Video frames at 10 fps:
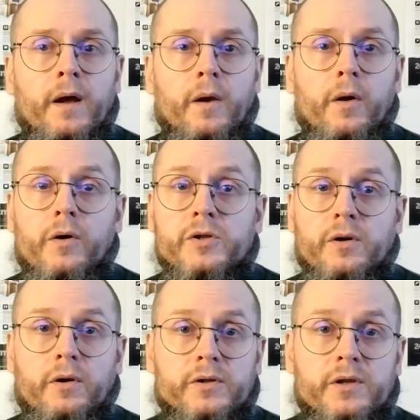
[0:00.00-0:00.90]
Laws
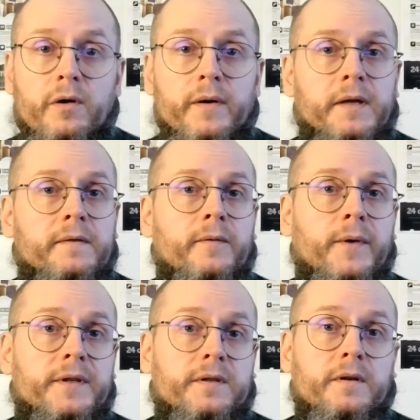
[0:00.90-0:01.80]
also
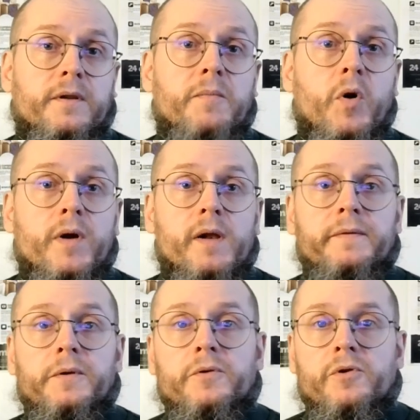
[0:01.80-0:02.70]
influence the moral
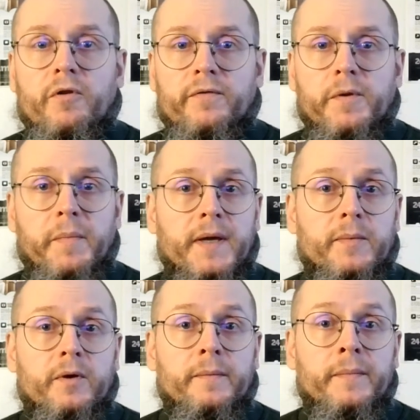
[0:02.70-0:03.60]
views of the
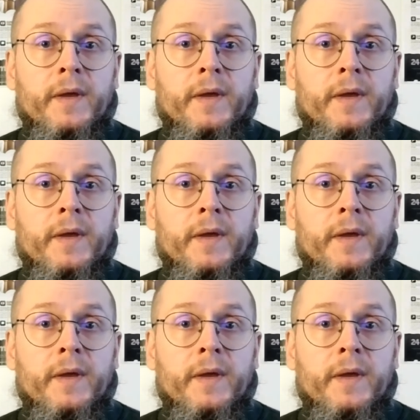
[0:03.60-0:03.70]
people,